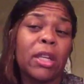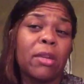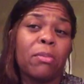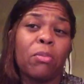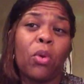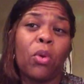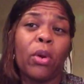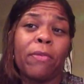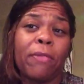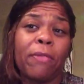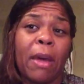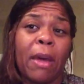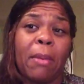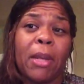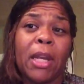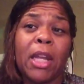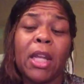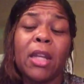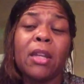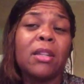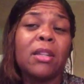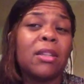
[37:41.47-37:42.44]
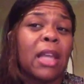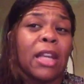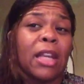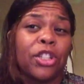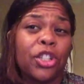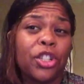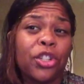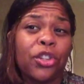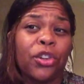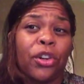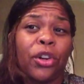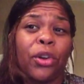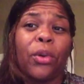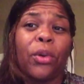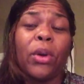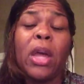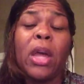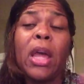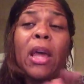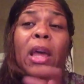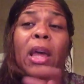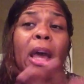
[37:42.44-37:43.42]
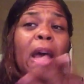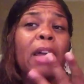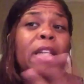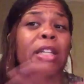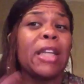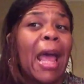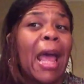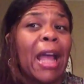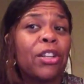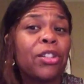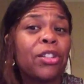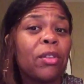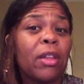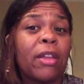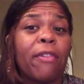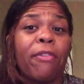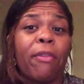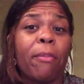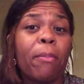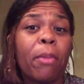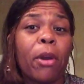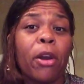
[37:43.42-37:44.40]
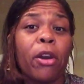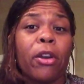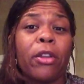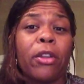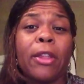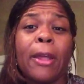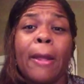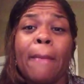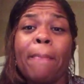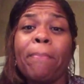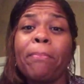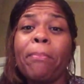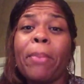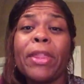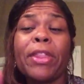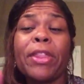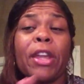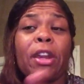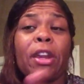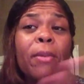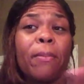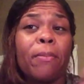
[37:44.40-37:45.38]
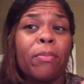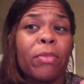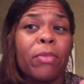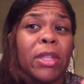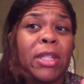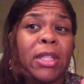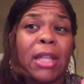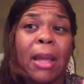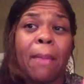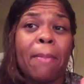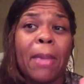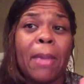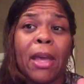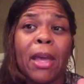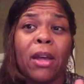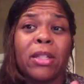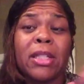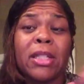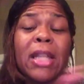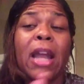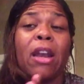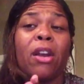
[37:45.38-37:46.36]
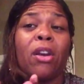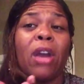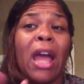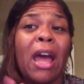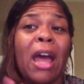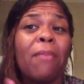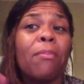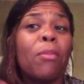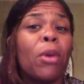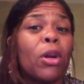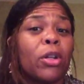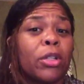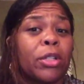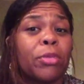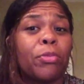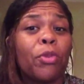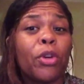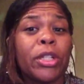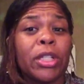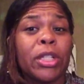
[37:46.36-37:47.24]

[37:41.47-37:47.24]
more feminine. That's true, naturally from birth. But there are some males that have much more